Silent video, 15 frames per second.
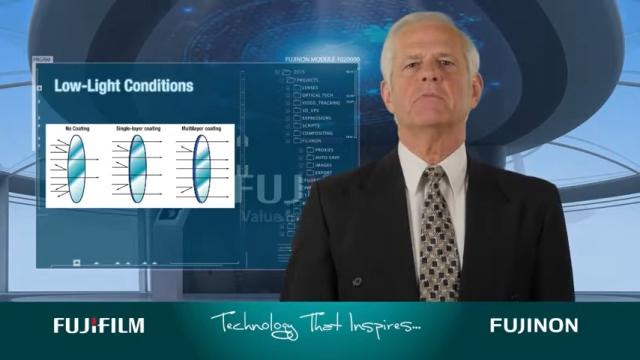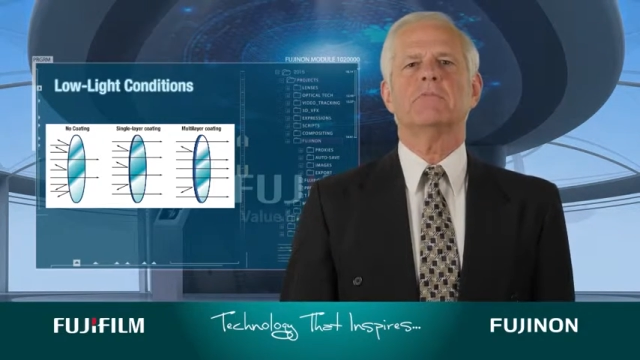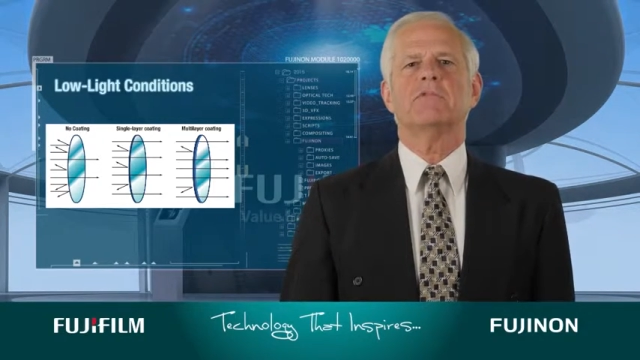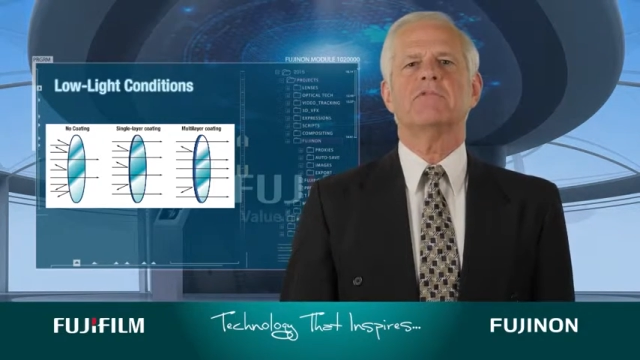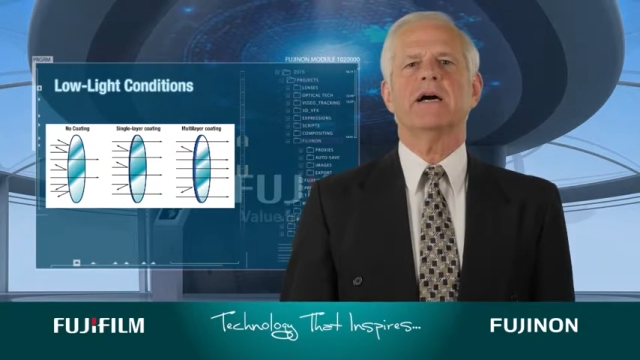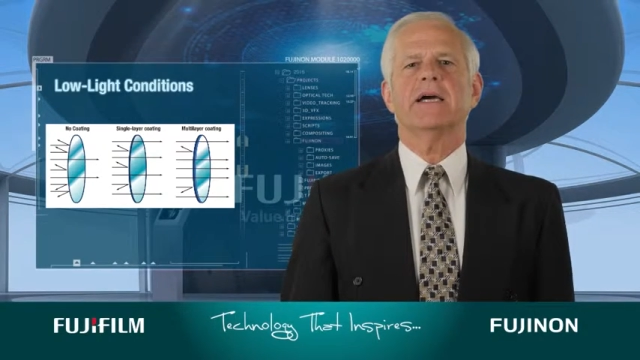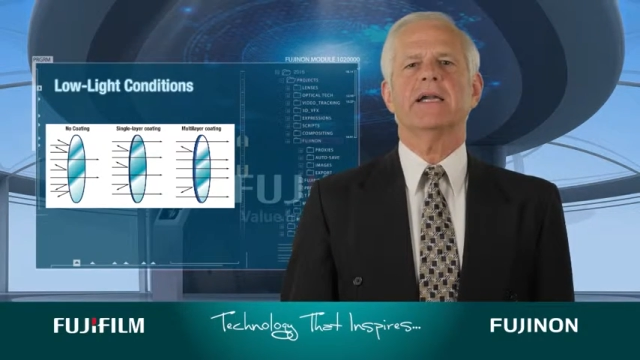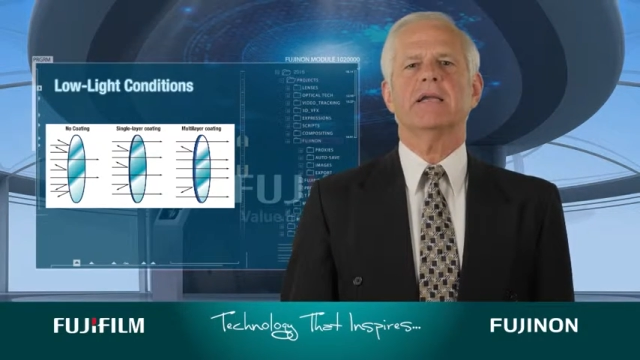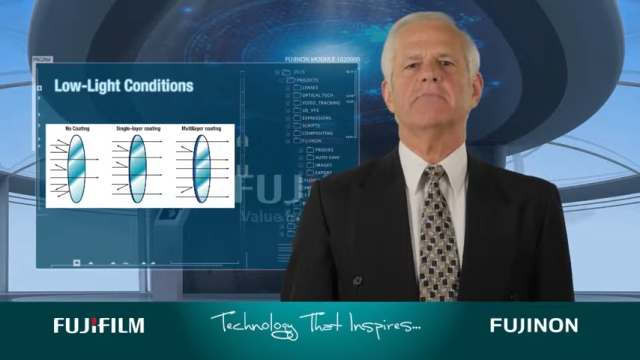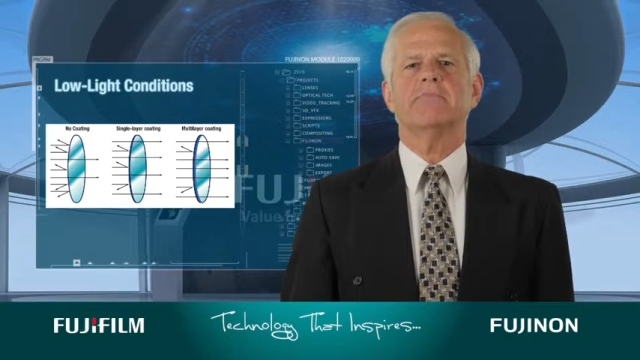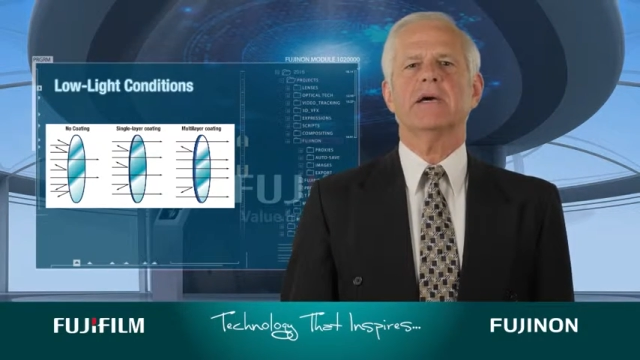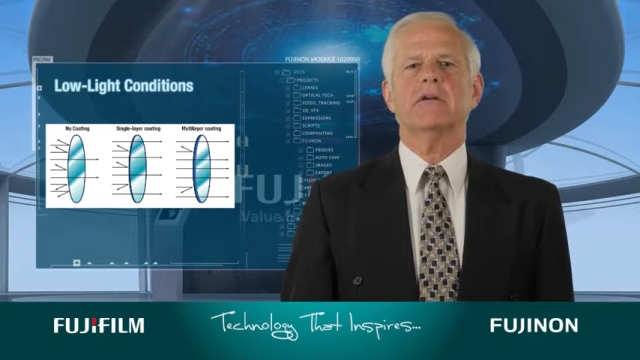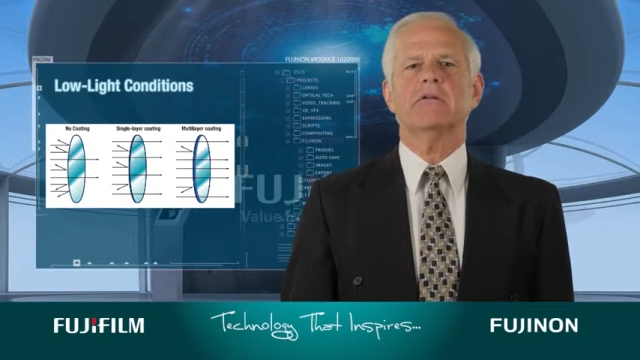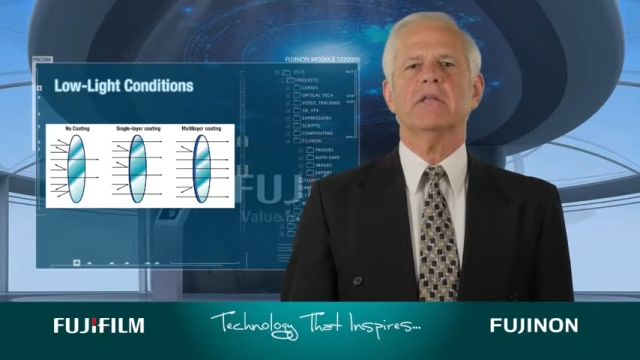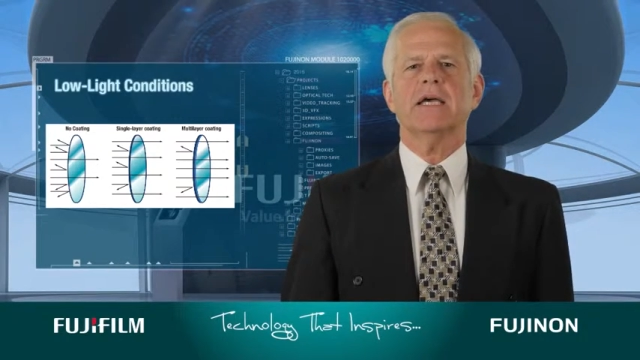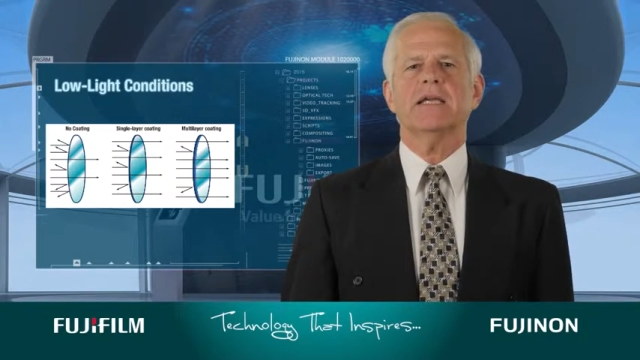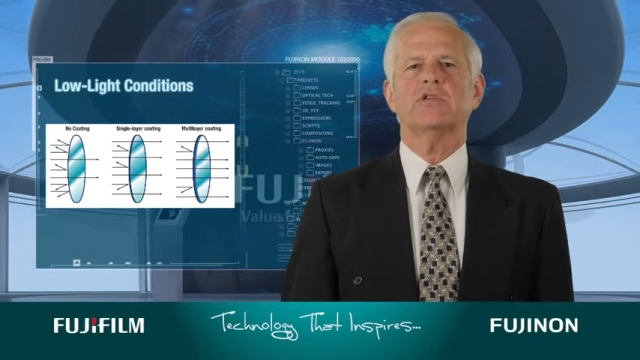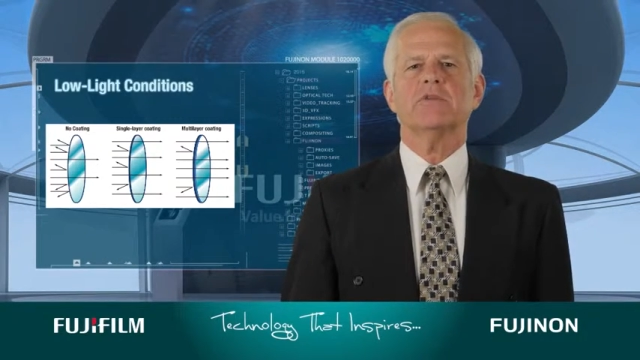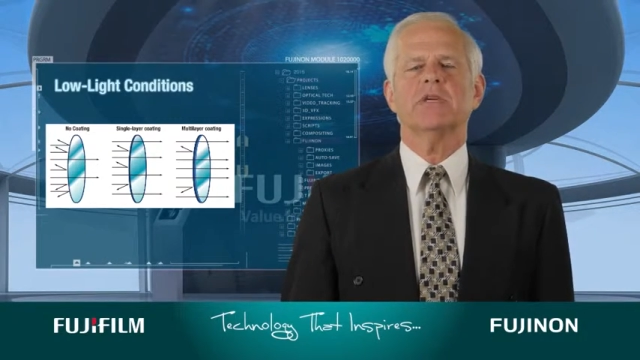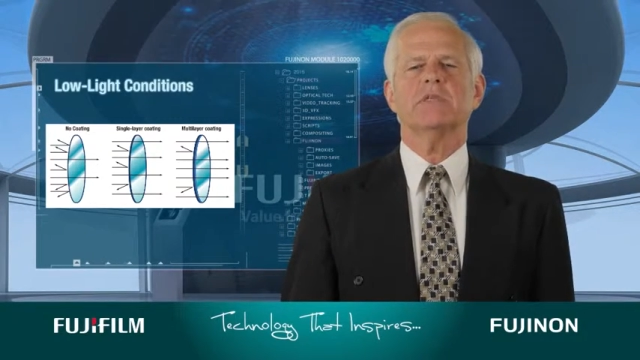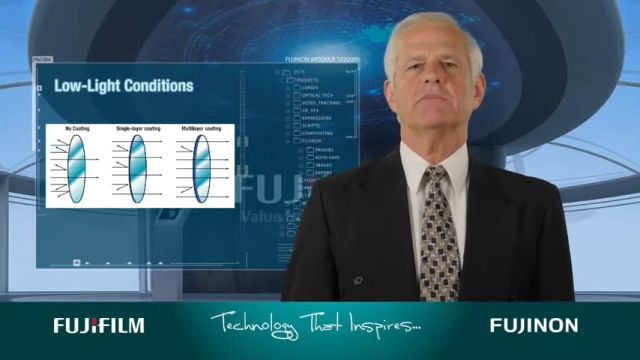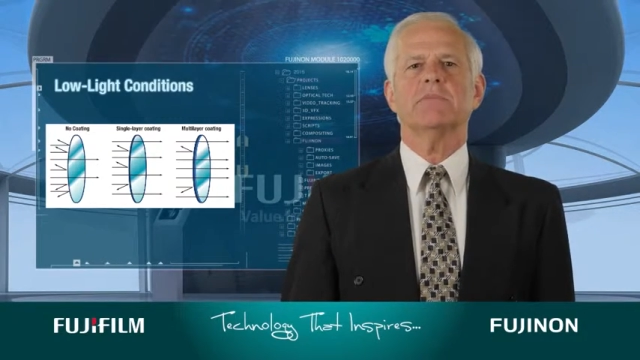providing better light
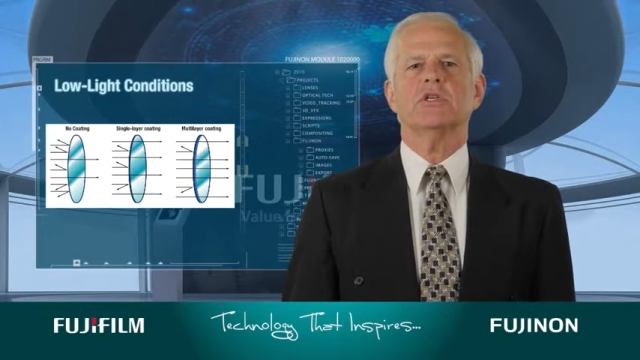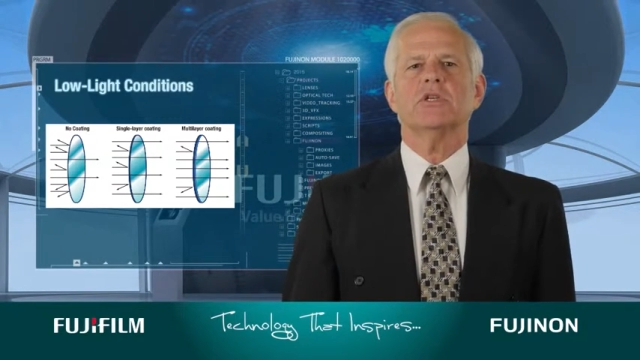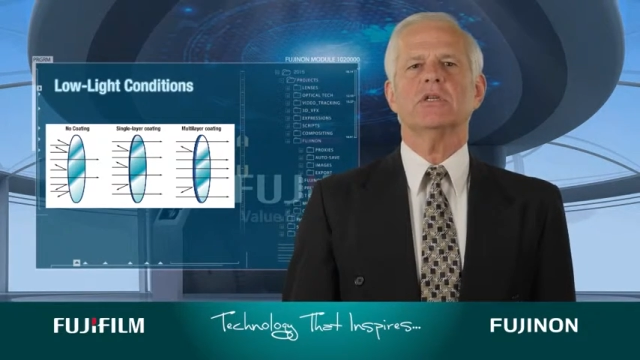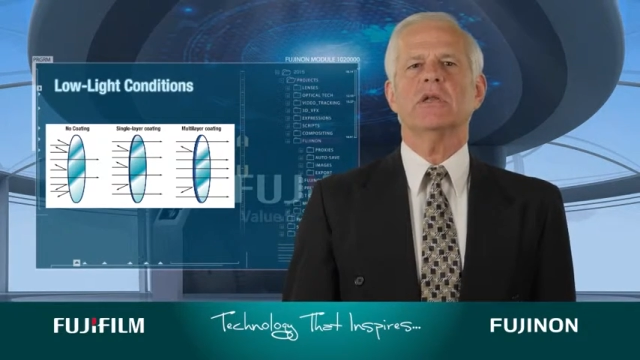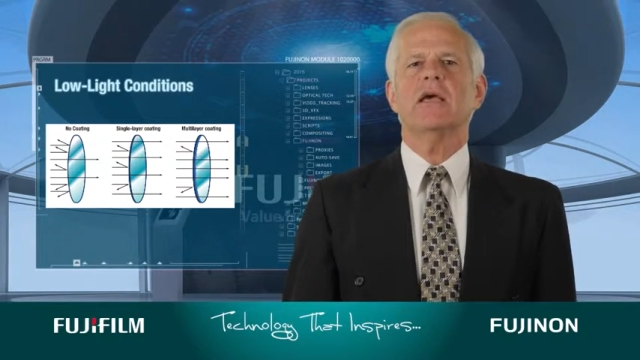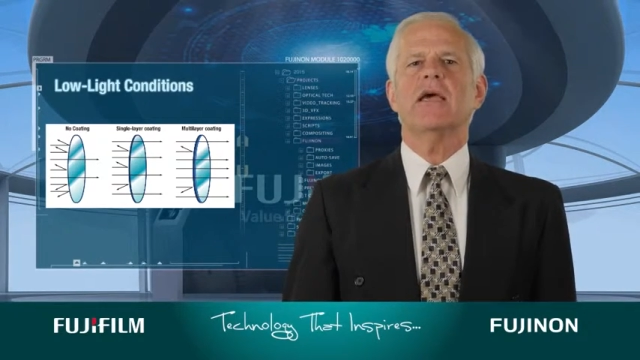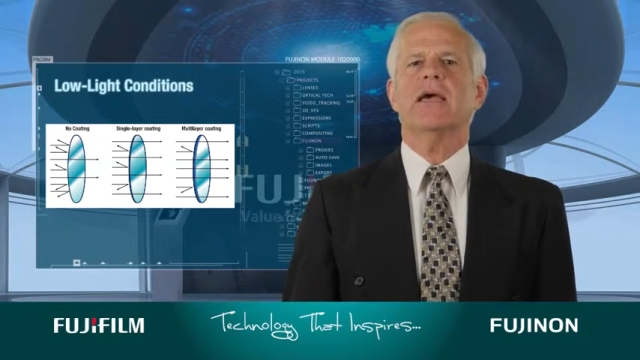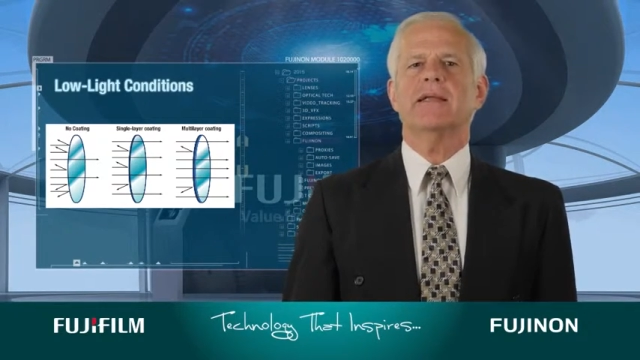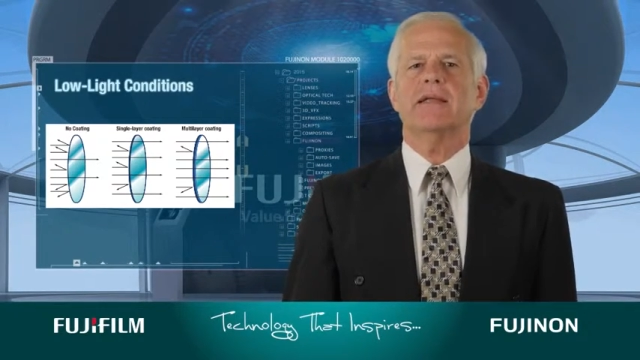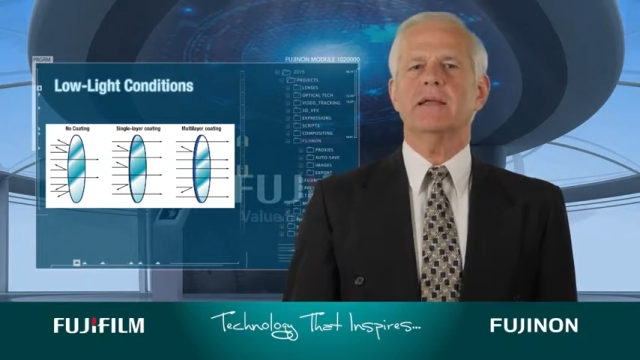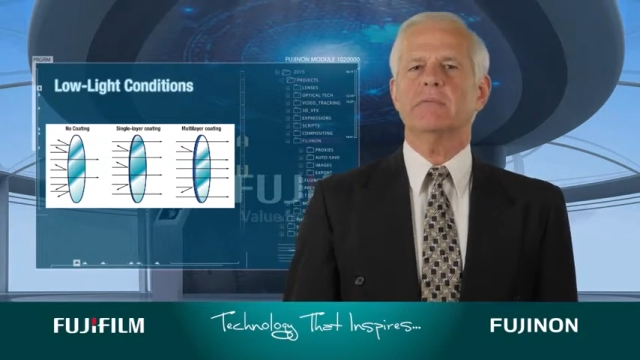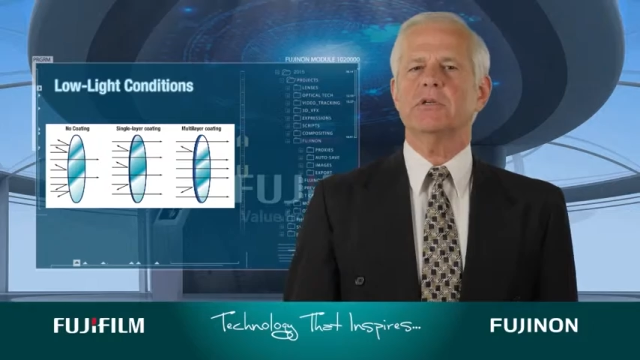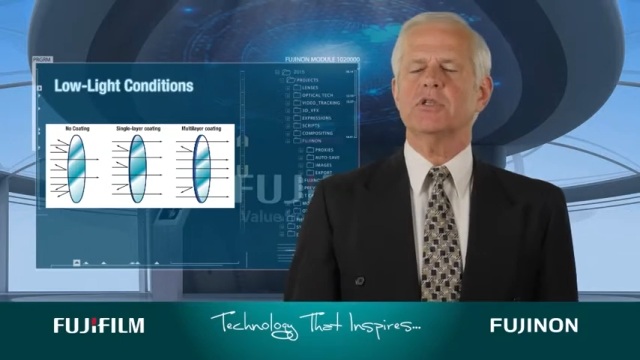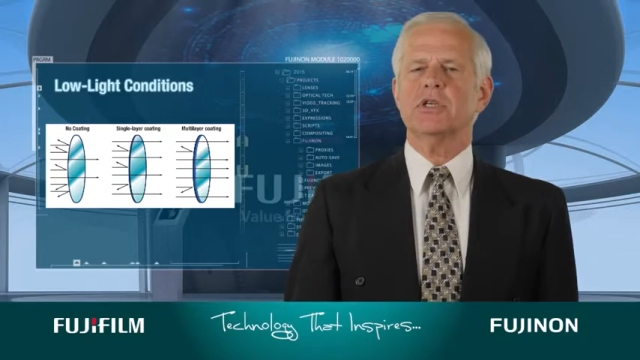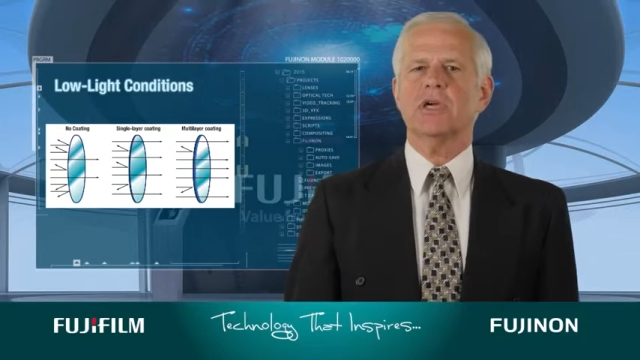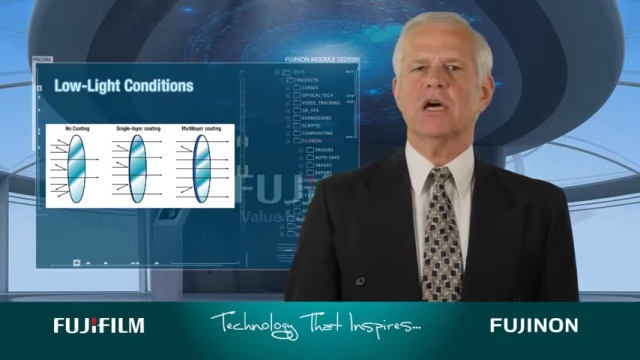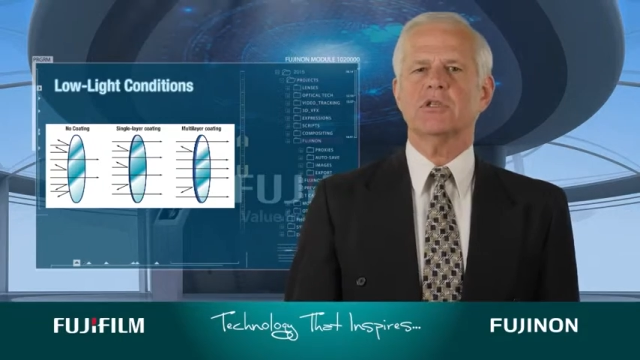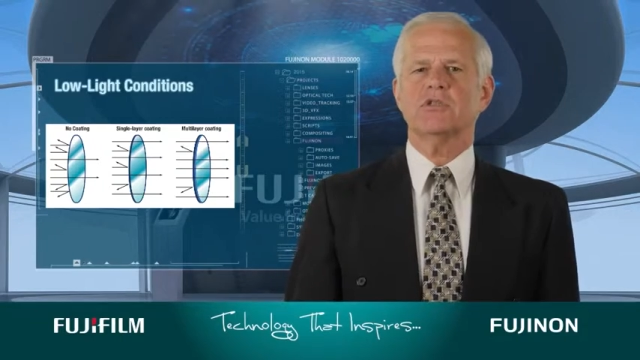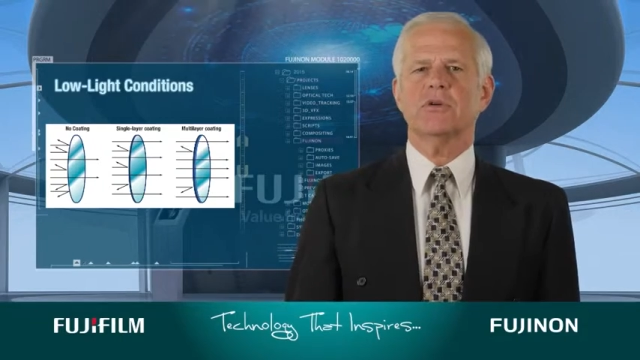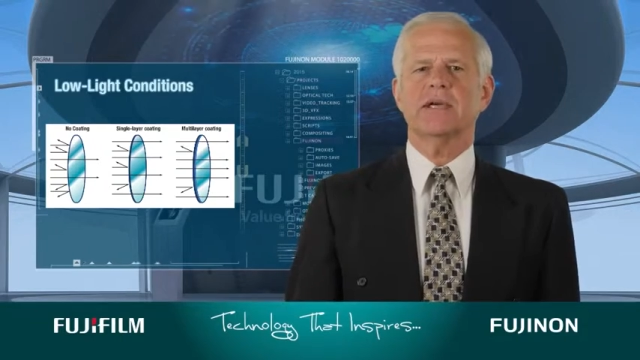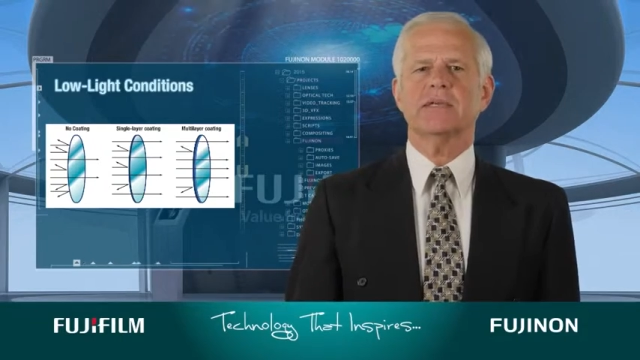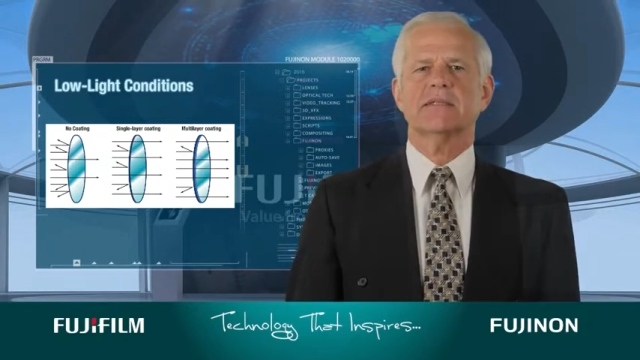transmission and image
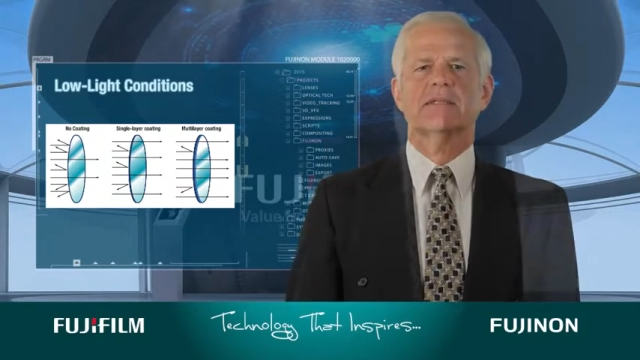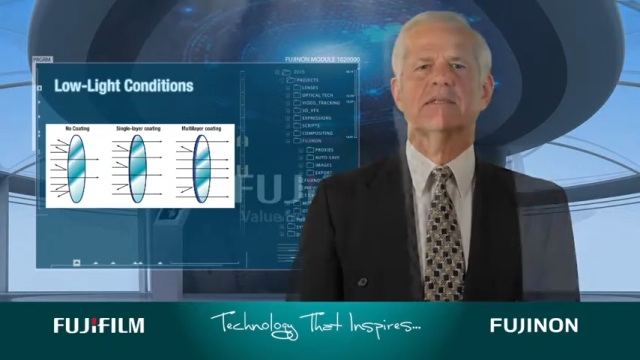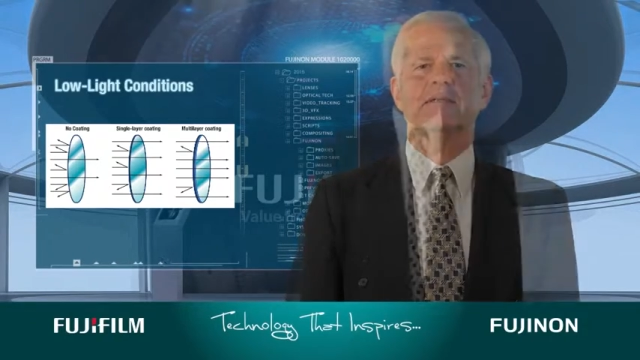contrast.